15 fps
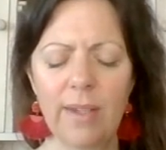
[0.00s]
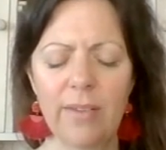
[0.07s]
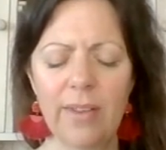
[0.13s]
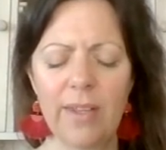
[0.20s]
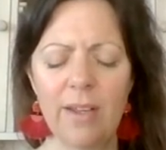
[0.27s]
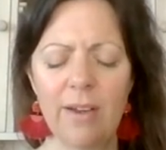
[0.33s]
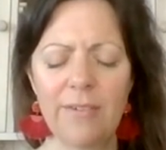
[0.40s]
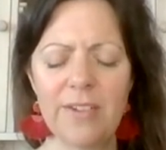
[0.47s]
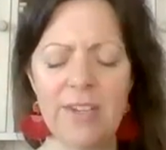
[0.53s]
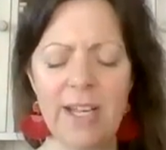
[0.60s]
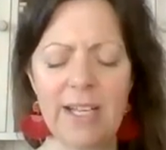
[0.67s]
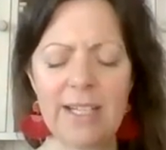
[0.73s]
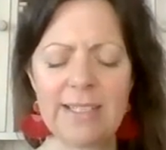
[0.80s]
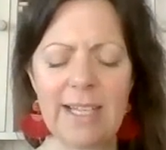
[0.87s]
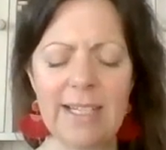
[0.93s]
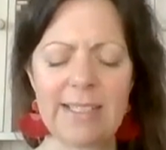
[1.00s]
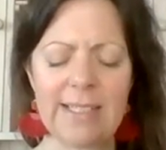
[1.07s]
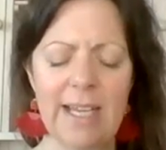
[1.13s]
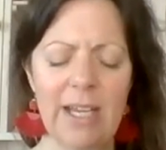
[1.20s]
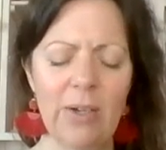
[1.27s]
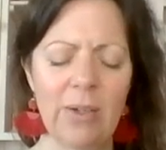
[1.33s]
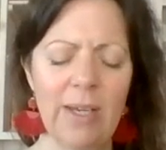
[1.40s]
Then after the next
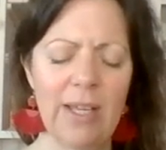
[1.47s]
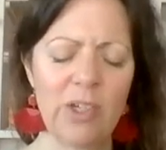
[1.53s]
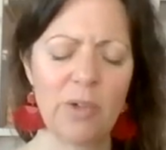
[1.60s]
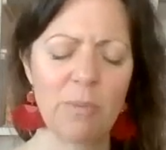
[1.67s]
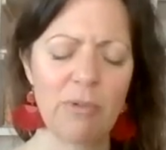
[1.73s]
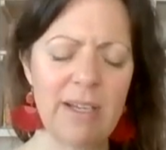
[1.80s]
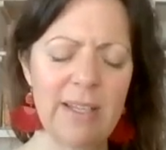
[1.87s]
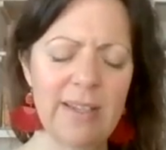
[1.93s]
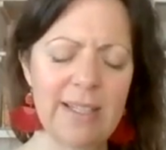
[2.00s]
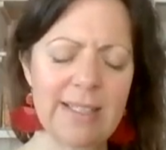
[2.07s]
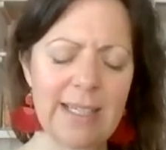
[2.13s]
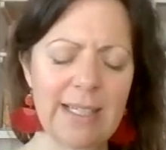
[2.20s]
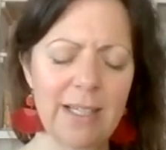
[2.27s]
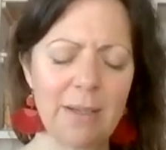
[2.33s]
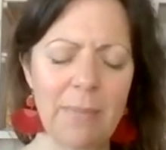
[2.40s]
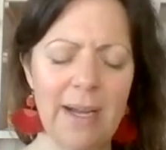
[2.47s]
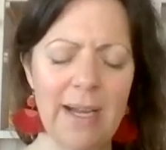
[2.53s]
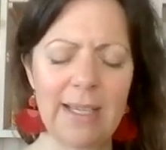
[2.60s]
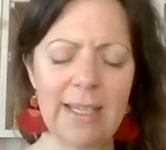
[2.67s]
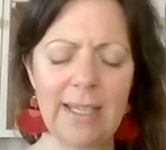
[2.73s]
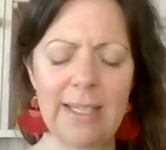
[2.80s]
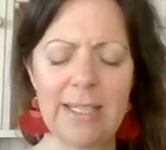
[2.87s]
exhale, let your breathing settle
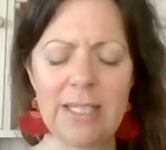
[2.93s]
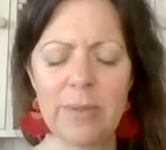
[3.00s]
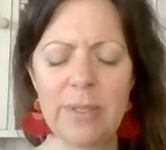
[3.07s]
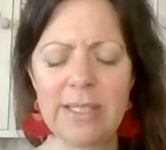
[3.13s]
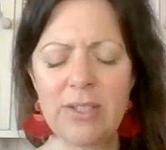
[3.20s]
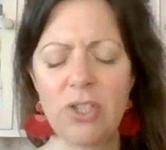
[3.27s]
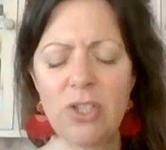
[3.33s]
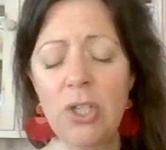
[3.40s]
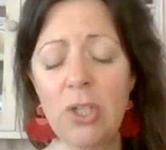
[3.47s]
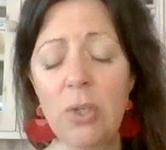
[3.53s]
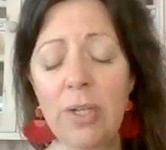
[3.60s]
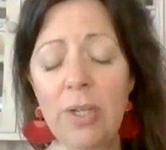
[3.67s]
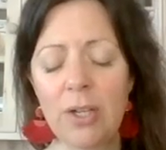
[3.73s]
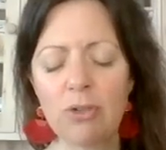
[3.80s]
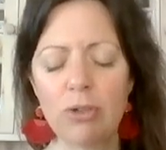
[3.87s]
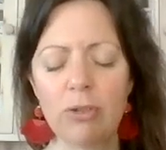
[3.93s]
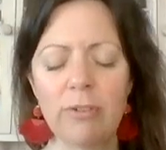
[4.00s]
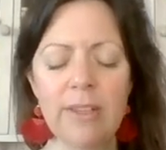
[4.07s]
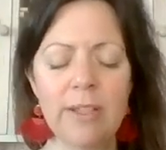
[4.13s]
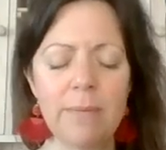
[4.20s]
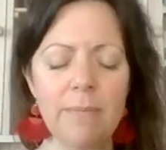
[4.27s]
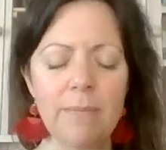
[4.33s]
back into its new natural
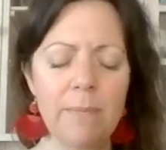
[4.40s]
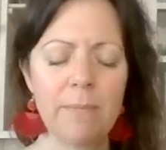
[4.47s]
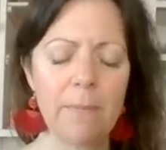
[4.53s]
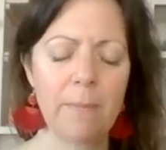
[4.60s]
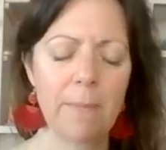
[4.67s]
rhythm.